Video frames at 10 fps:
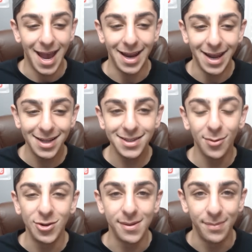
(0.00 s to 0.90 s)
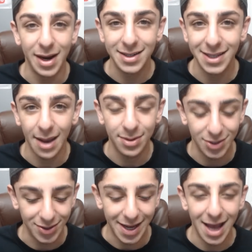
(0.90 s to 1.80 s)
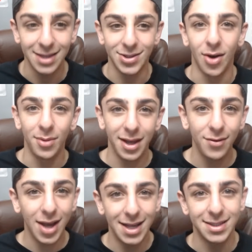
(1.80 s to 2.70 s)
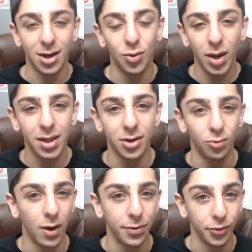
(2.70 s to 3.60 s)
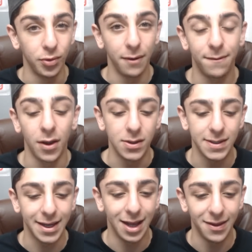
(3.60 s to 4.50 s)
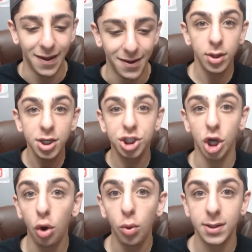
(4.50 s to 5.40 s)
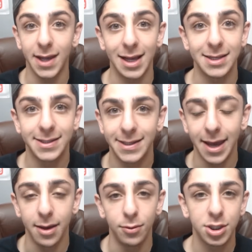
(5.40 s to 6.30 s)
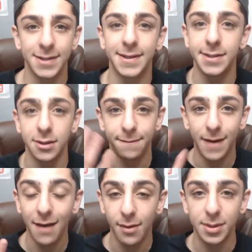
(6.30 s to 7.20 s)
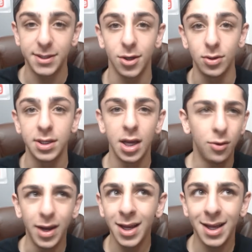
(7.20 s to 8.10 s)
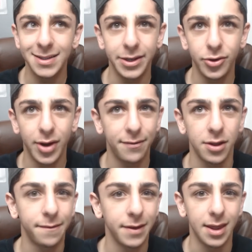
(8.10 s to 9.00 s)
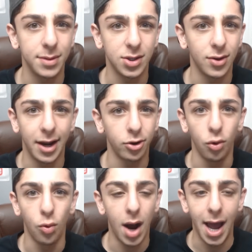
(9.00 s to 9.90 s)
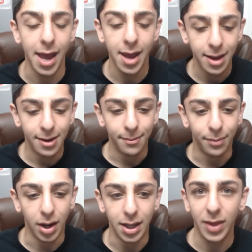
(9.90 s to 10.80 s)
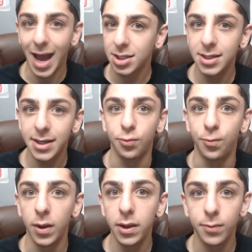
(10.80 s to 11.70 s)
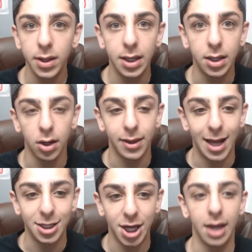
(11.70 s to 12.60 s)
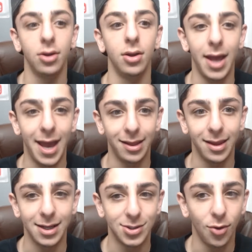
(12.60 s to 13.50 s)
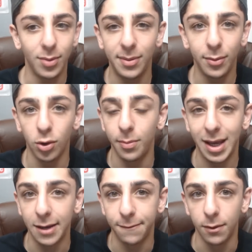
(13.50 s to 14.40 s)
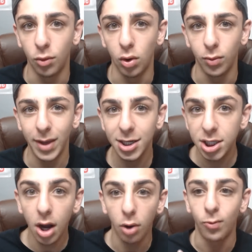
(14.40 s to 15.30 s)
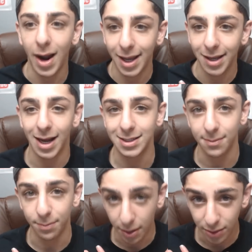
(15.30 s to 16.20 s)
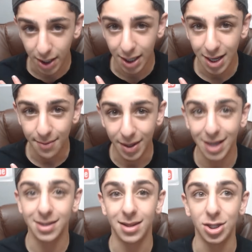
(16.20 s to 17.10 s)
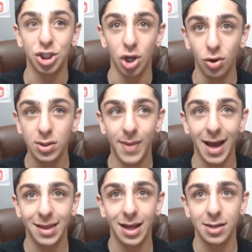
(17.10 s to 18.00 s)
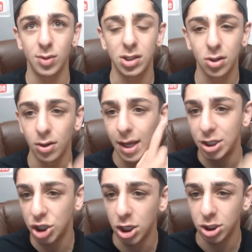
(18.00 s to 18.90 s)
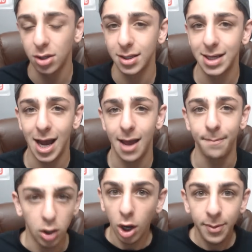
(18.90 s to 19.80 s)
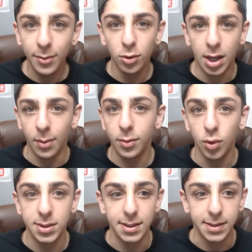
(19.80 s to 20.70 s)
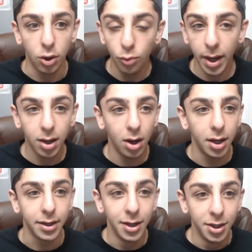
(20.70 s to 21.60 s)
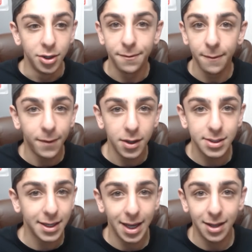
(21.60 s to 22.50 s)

And it is the most embarrassing episode yet, so I'm gonna give you guys a quick little run through of Father Son Chaldean. So this show was like a skit, which consisted of five episodes. We didn't continue after the fifth episode, I don't know why but they actually did really, really good on that channel, and like so many people were begging for more. We actually got recognized in public because of these shows back then, because we used to go to like church all the time. A lot of people would come up to us and say, "Oh my God, you're from Father Son